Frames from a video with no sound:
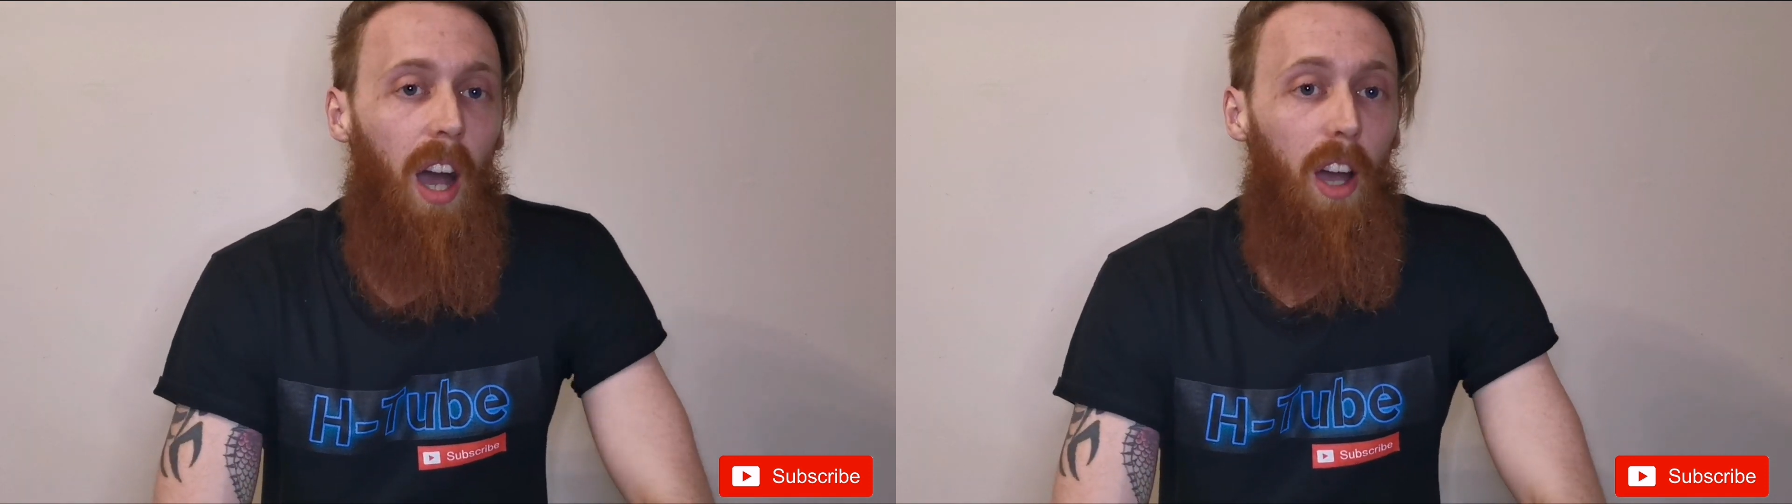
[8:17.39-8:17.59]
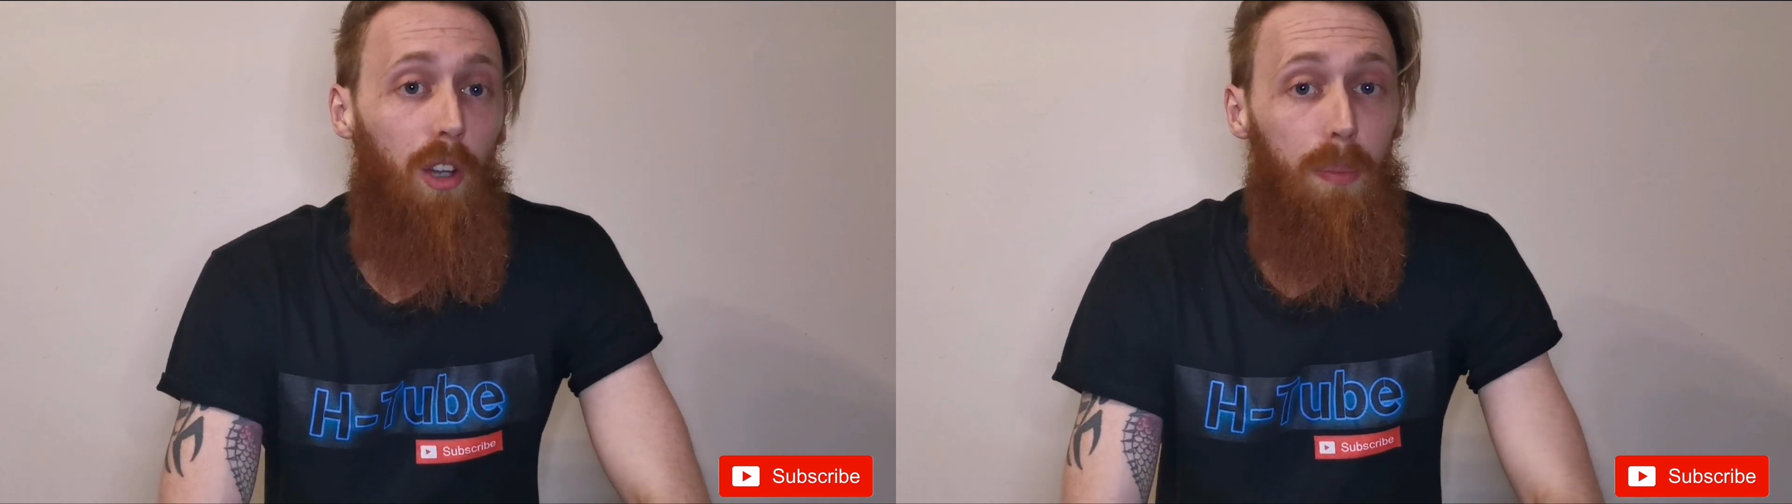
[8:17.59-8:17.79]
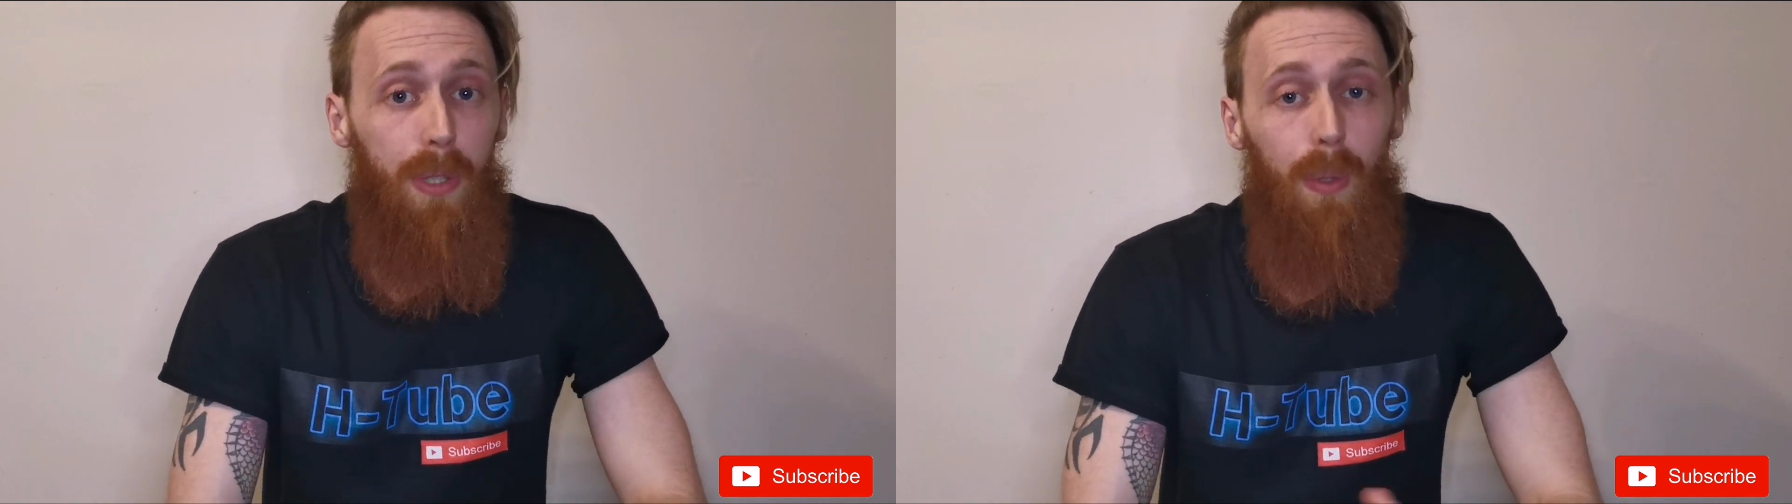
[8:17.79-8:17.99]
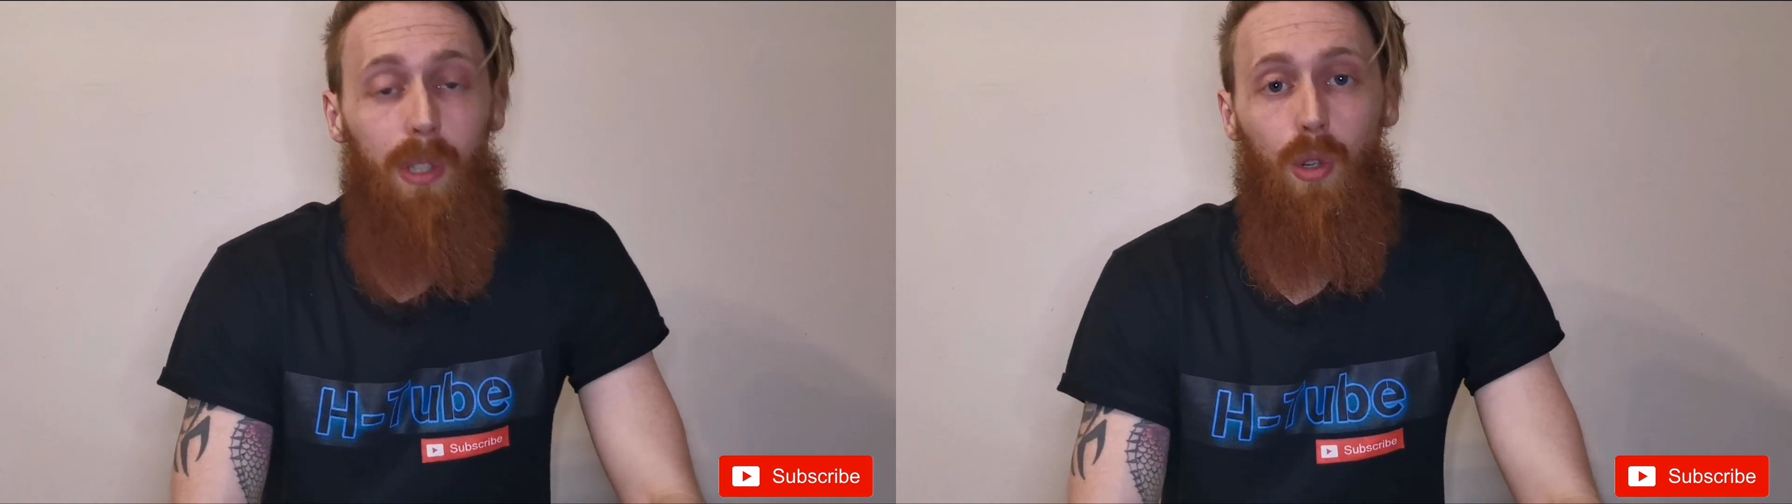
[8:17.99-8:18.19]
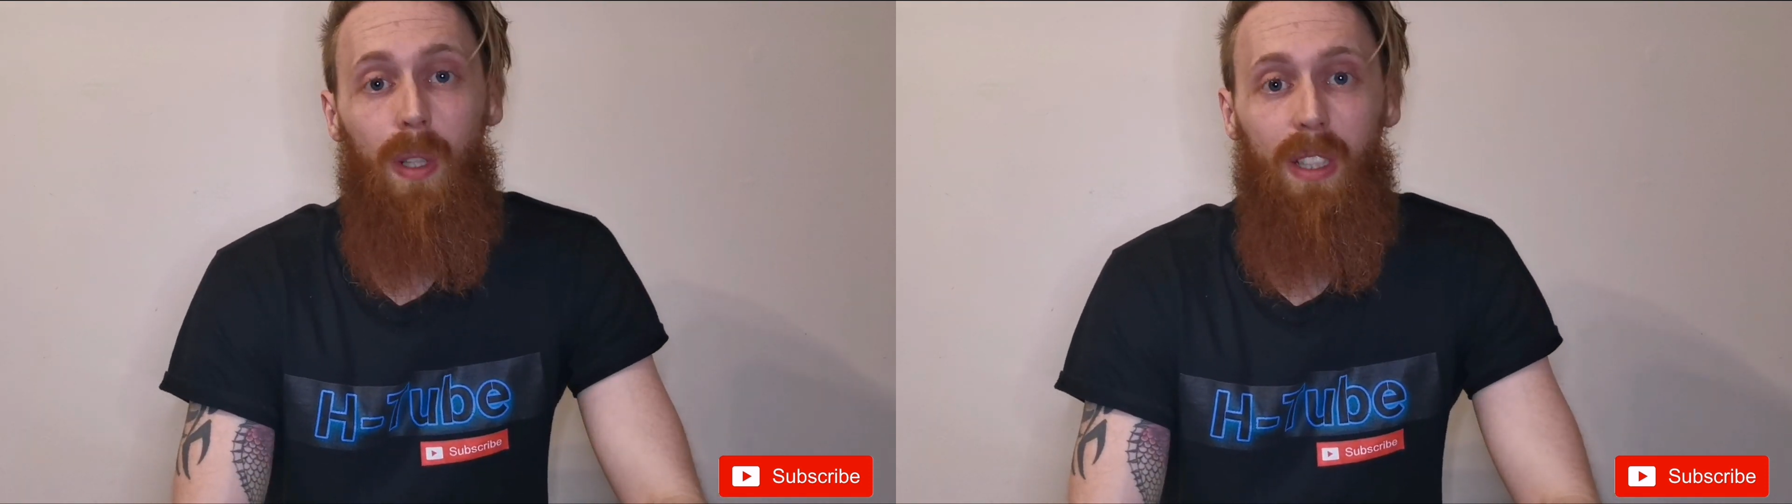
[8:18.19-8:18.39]
hope you
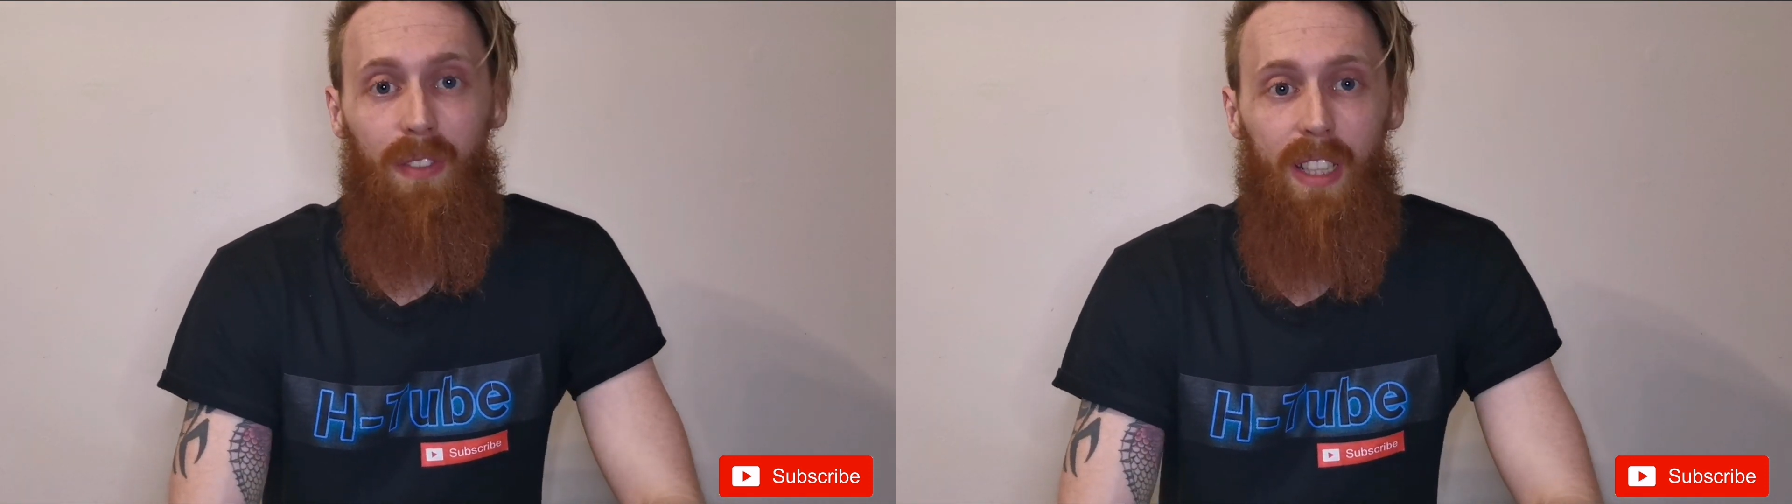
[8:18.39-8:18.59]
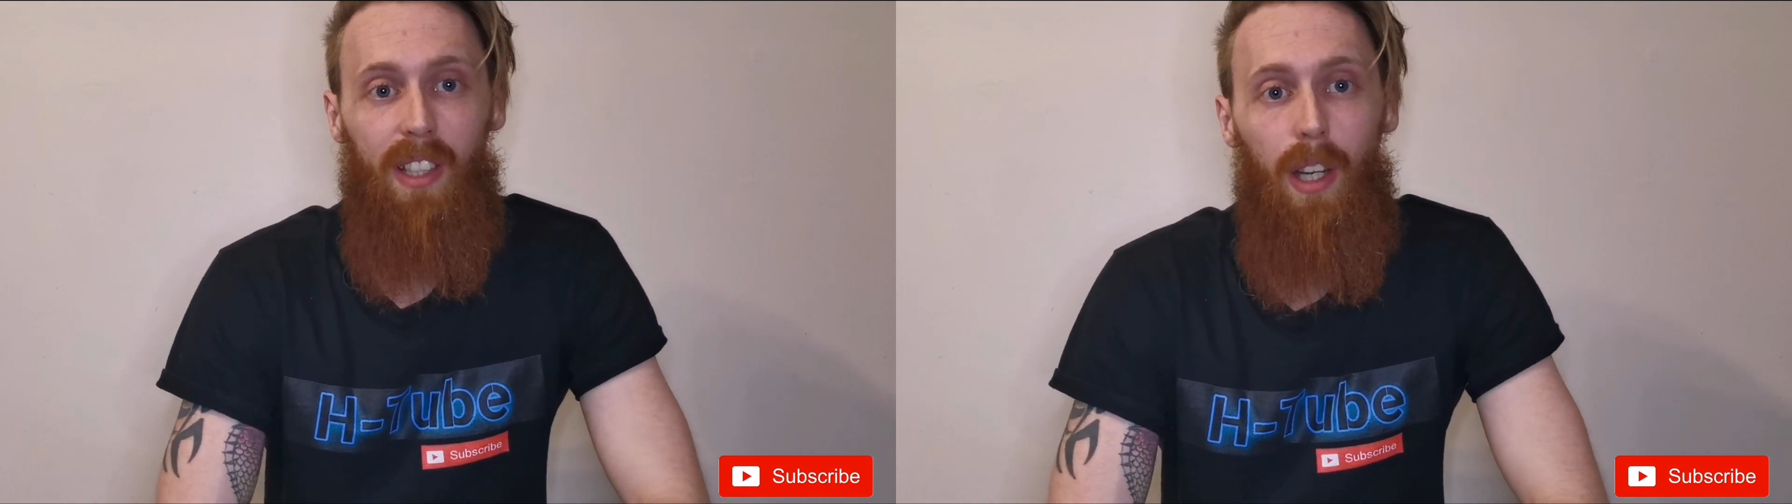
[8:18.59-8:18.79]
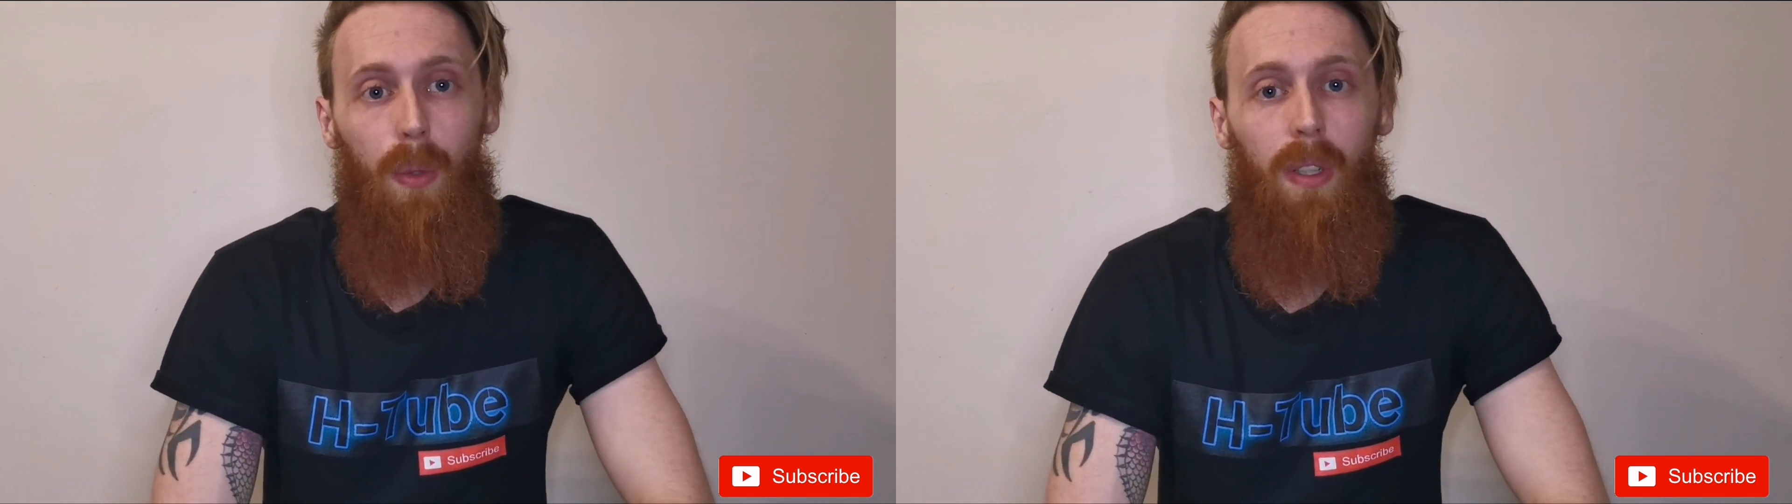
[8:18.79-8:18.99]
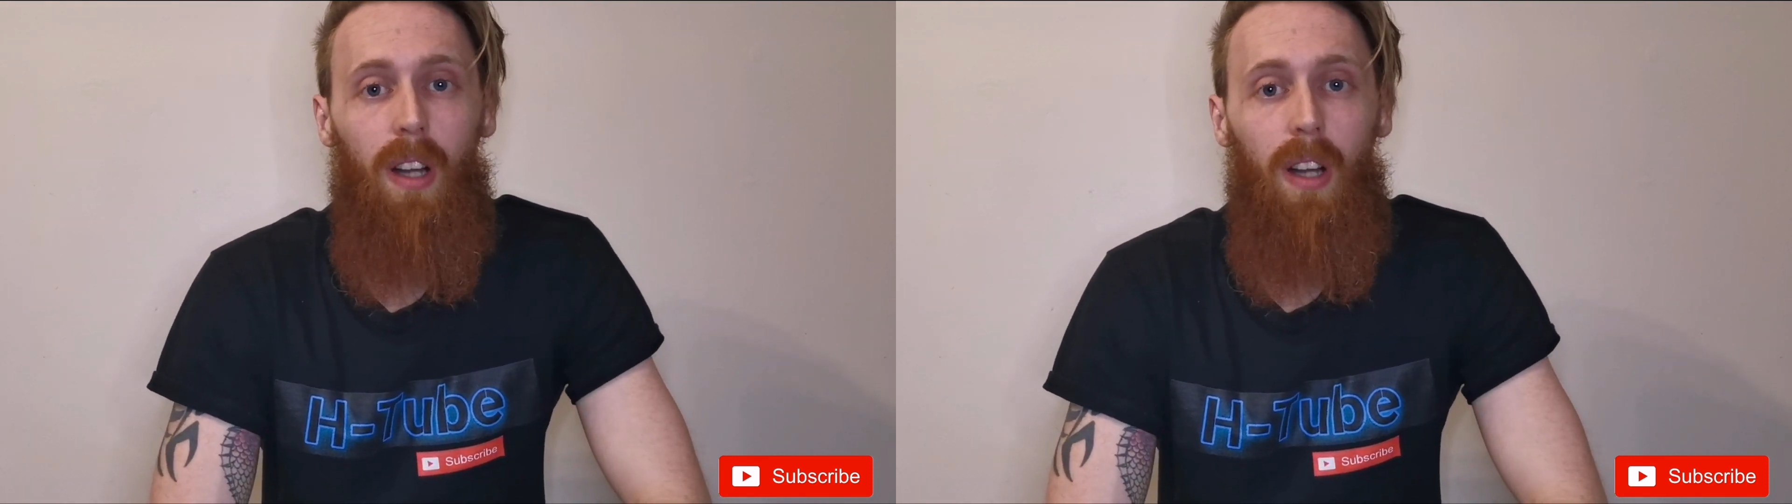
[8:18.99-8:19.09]
enjoyed the video.